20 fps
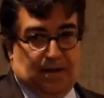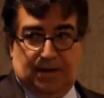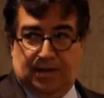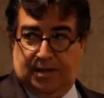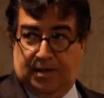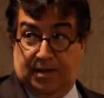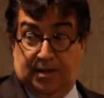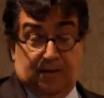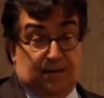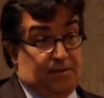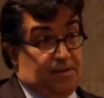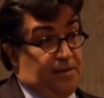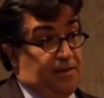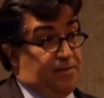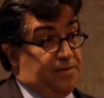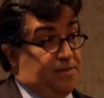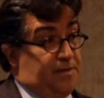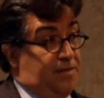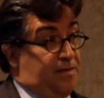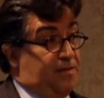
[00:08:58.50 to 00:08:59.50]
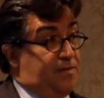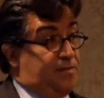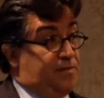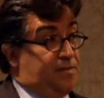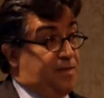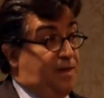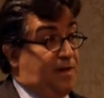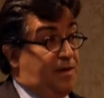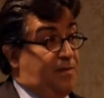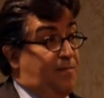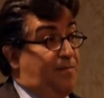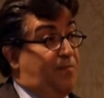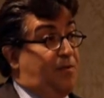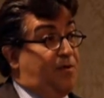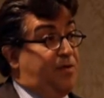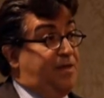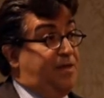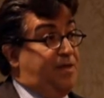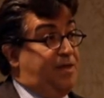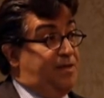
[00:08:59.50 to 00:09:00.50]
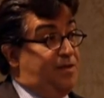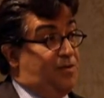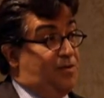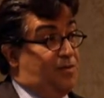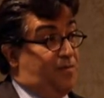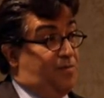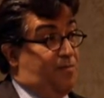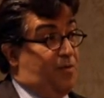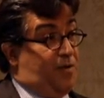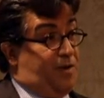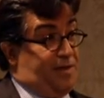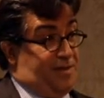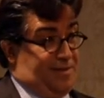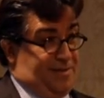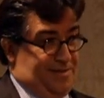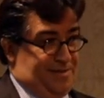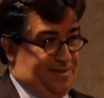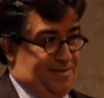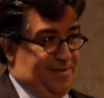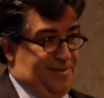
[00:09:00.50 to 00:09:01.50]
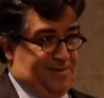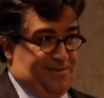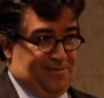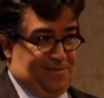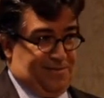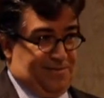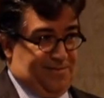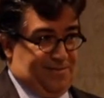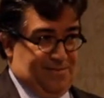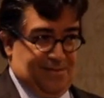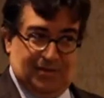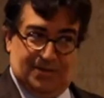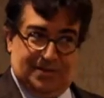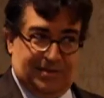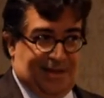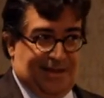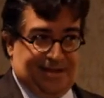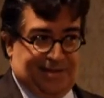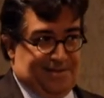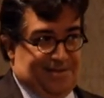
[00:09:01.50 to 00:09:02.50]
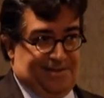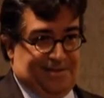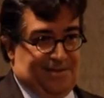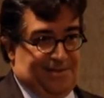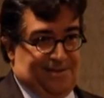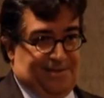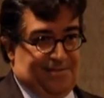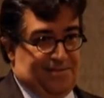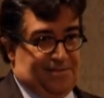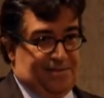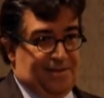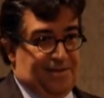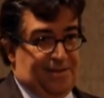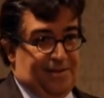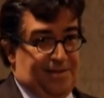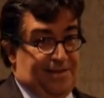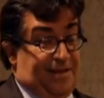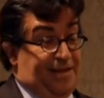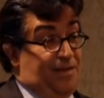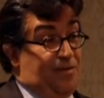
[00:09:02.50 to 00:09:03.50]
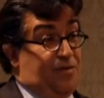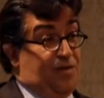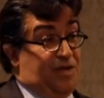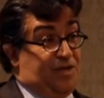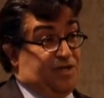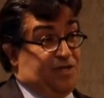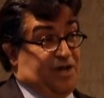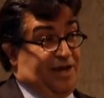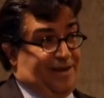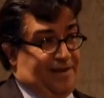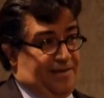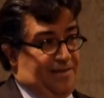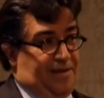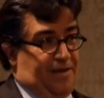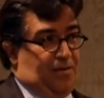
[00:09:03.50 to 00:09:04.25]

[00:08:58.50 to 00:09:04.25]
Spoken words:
Here, the incentives are money in your pocket incentives, not tax incentives. They give you a check.